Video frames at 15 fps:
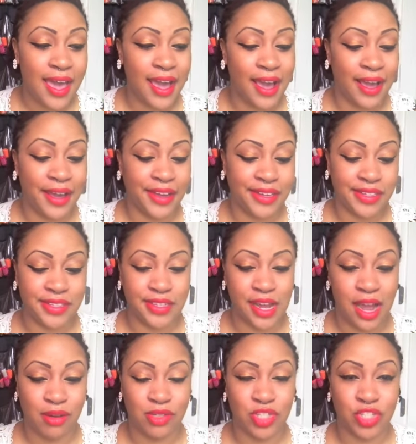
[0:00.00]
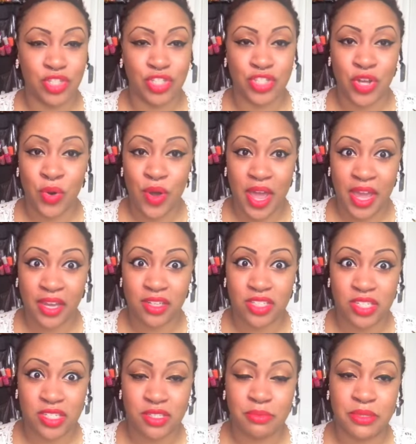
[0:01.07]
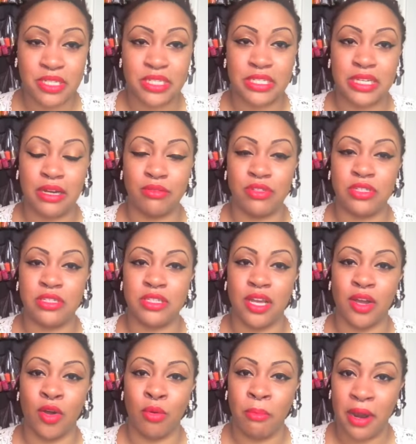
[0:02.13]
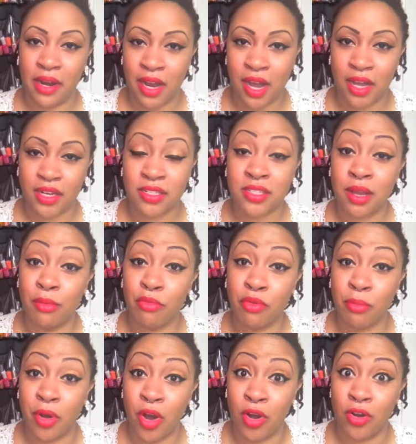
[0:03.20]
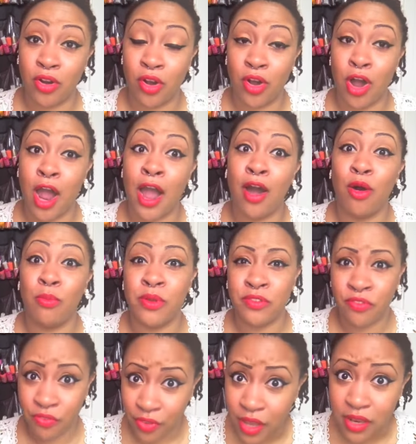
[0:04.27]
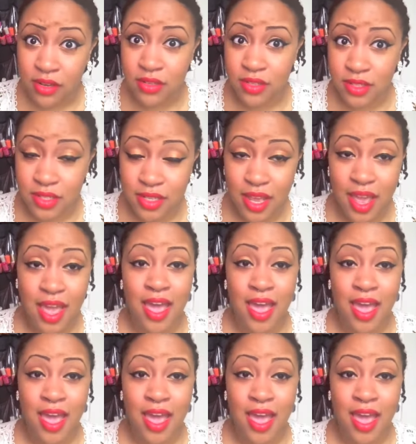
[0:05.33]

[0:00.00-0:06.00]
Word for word: And I was just so anxious because I was just like, oh my God, it's coming from Hong Kong. I hope it fits.